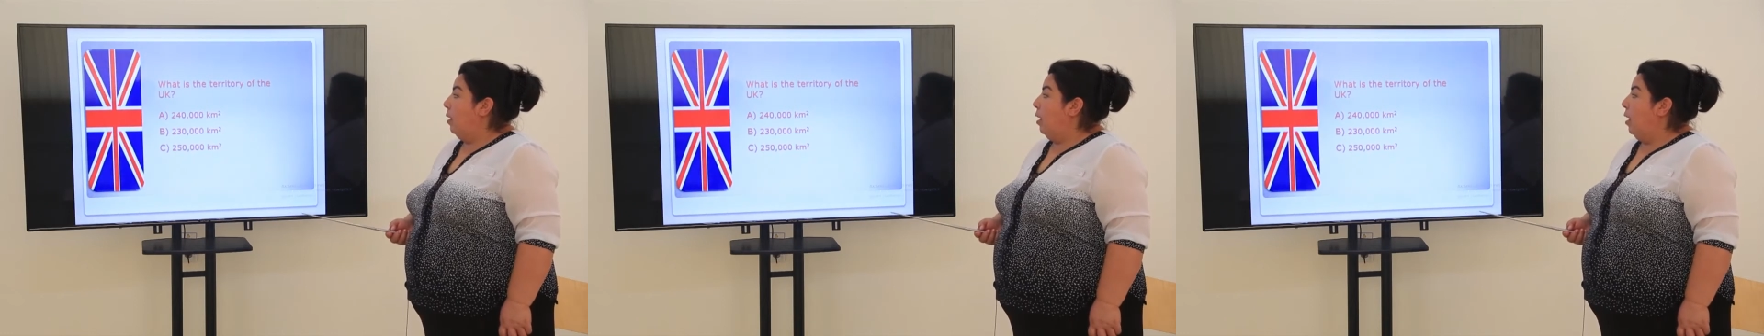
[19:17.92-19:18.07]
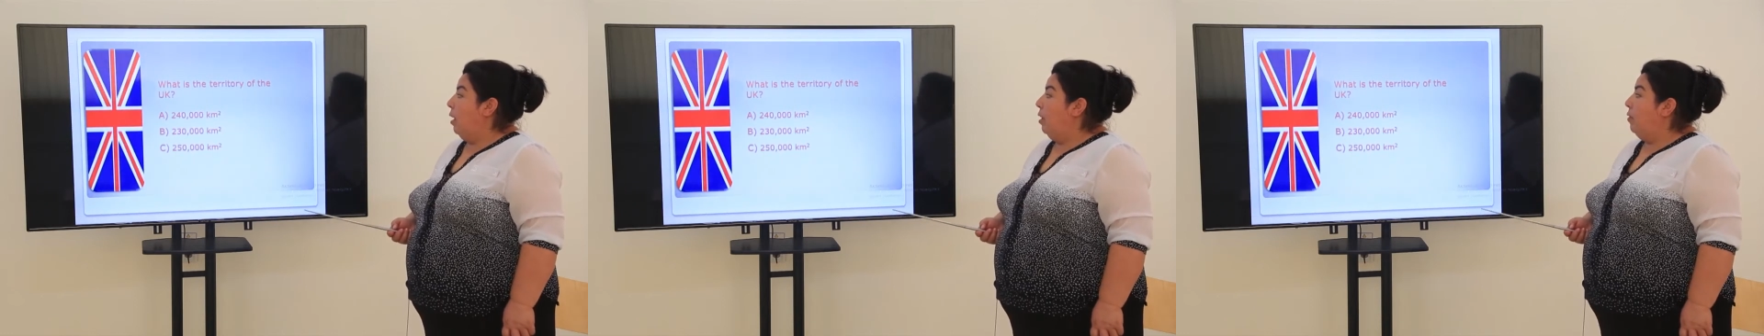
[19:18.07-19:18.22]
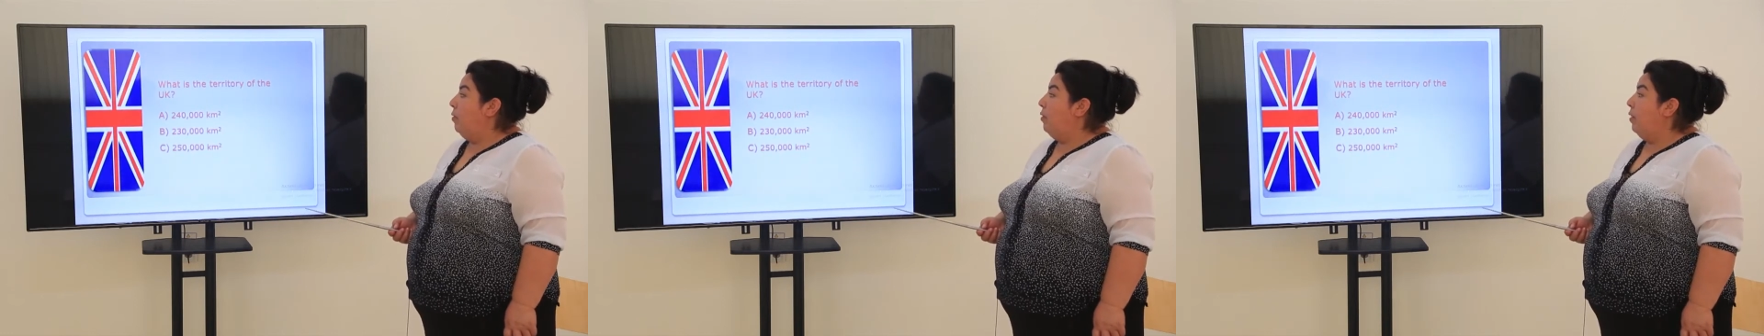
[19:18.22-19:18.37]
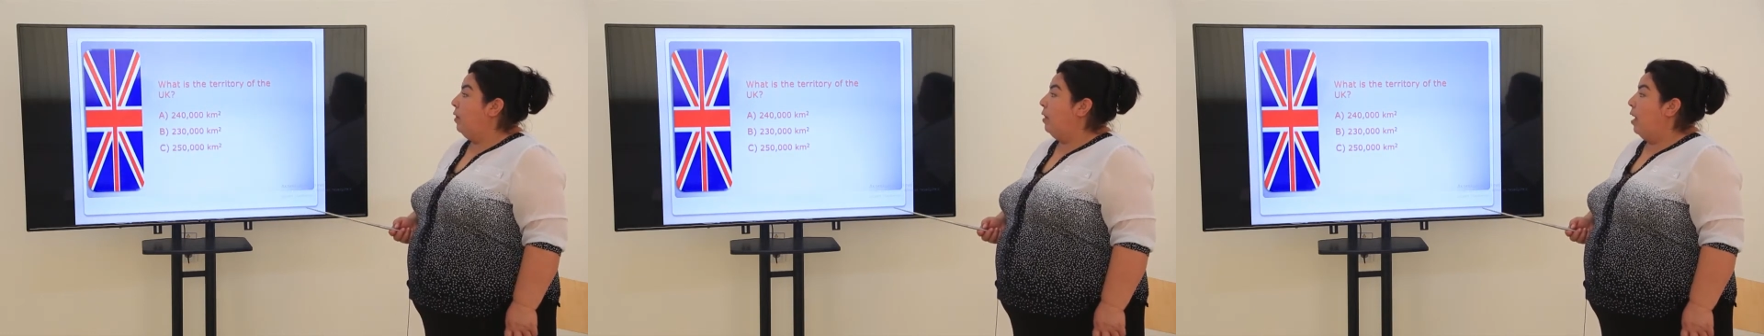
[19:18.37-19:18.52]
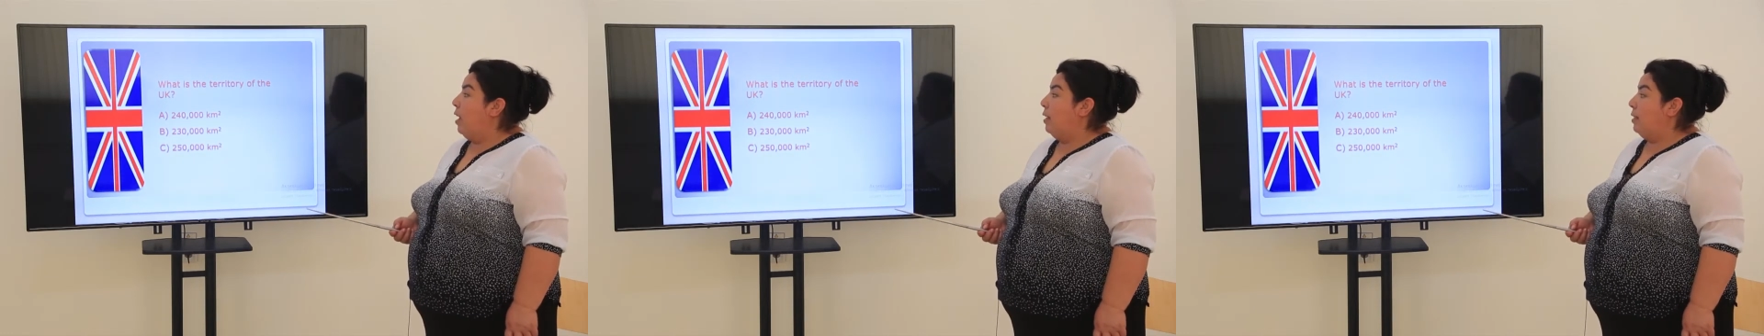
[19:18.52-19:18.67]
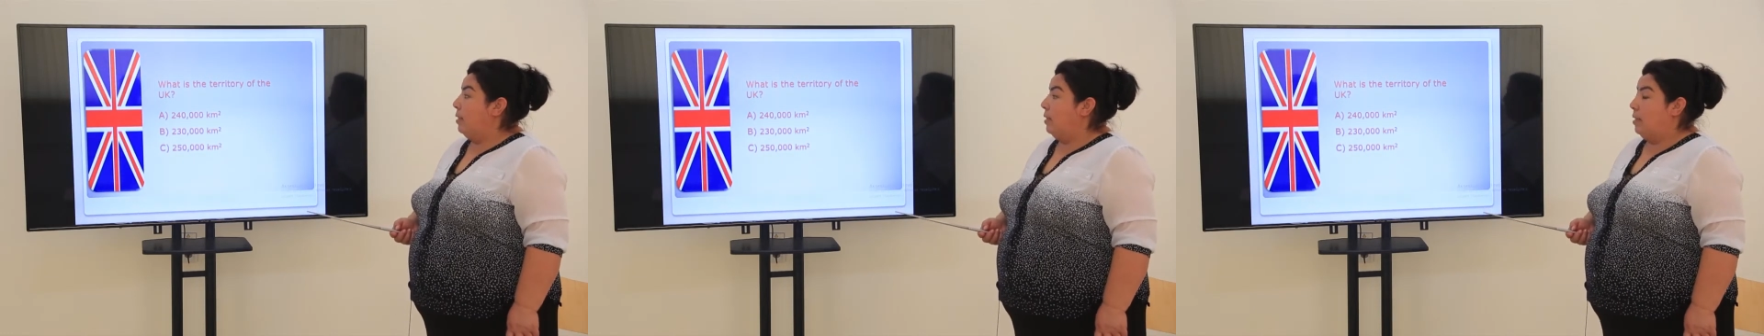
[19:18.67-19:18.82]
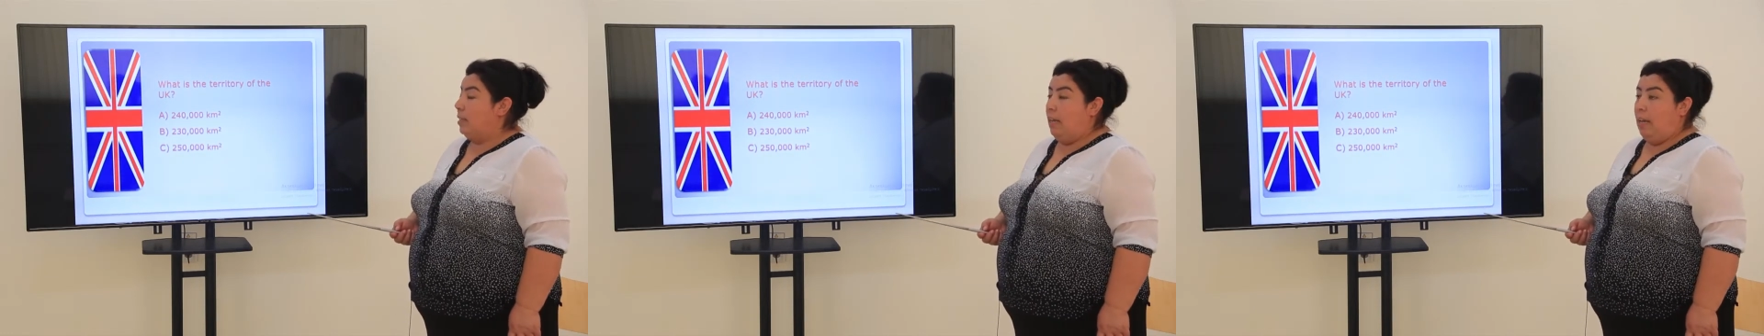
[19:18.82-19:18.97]
And the
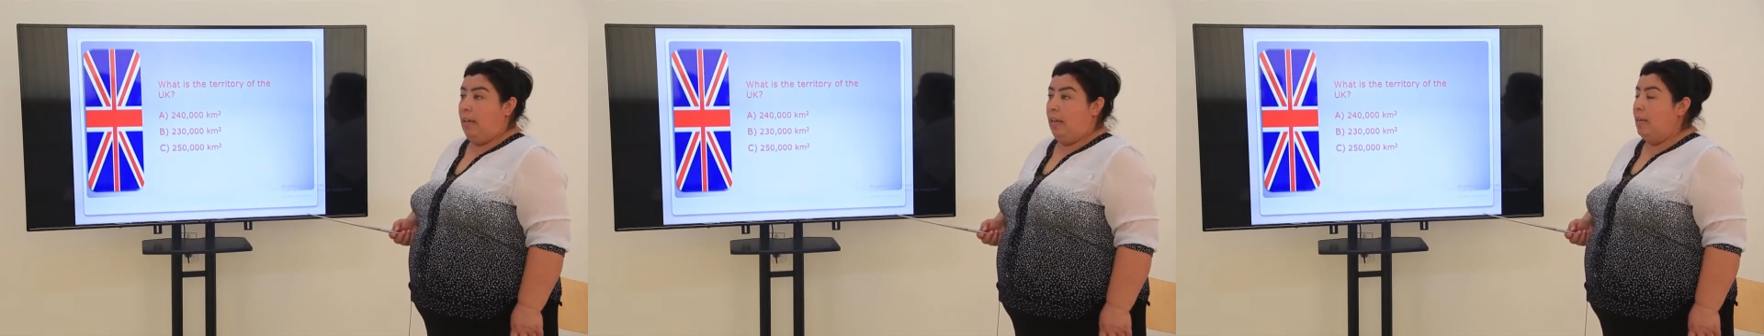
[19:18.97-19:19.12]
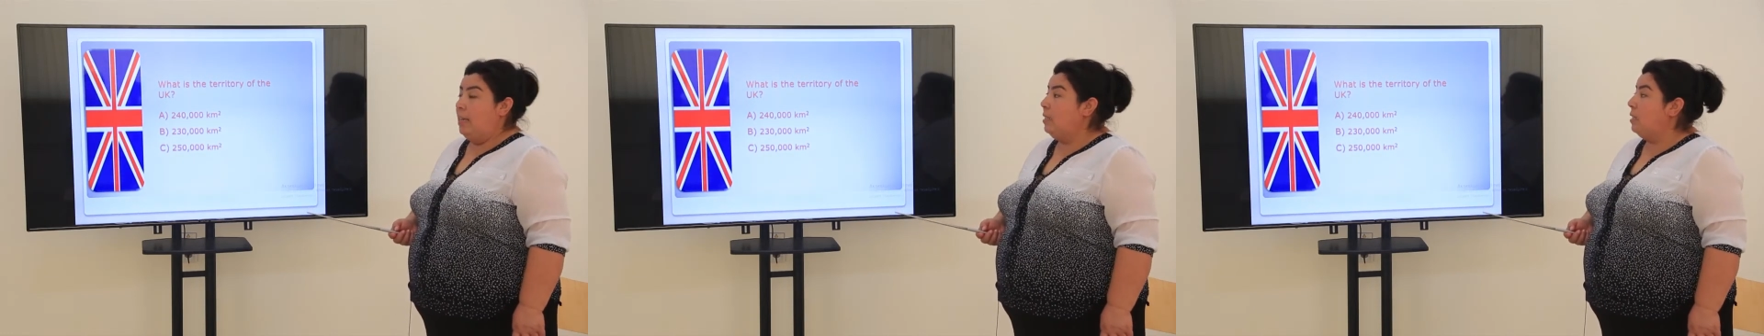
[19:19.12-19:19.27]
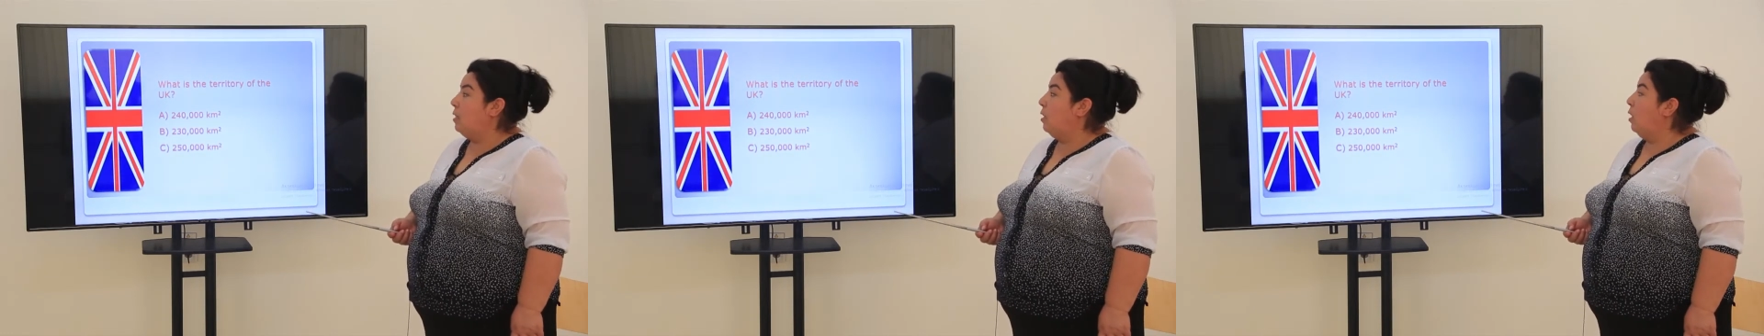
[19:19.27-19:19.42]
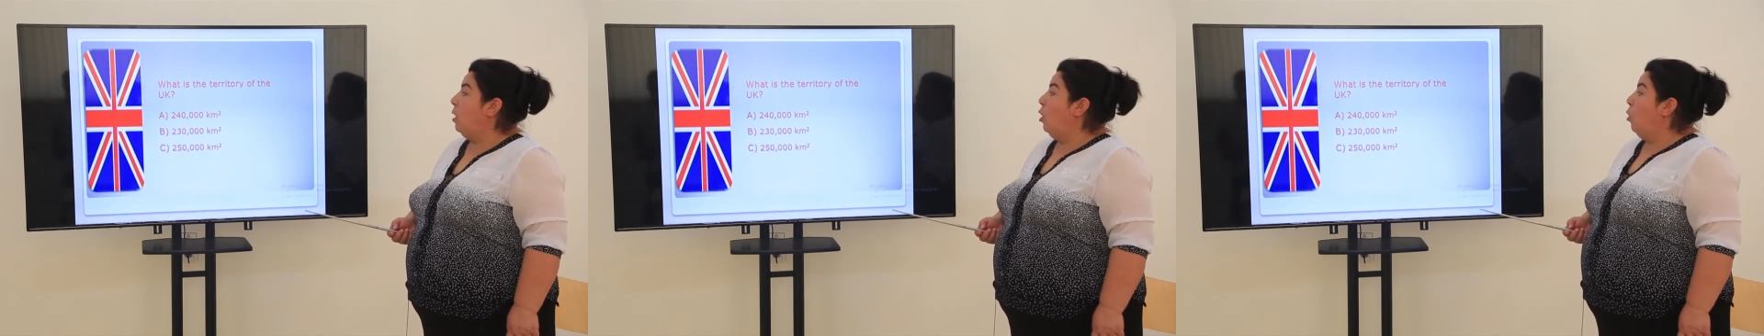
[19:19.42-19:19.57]
last is,